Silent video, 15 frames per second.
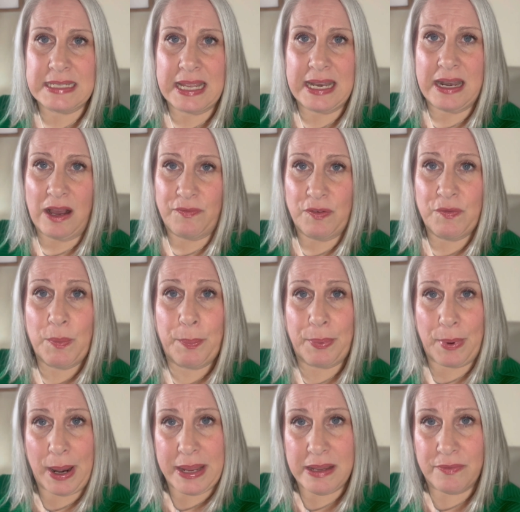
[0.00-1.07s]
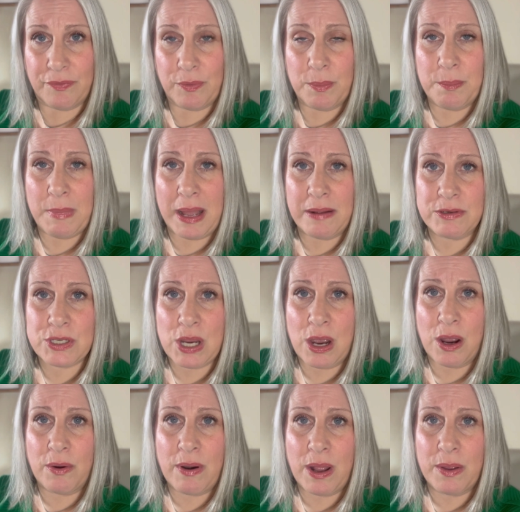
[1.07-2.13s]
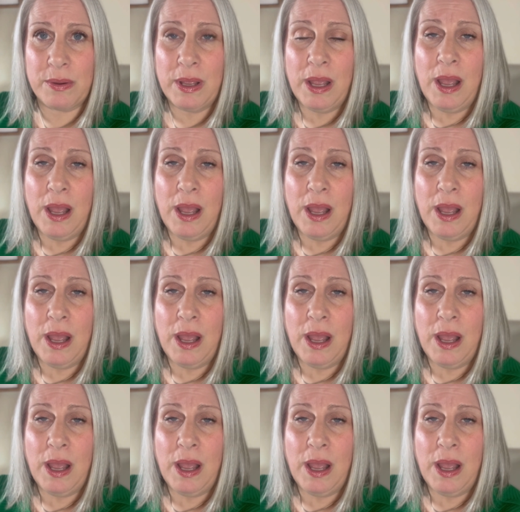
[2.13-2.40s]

enough of a break from Mounjaro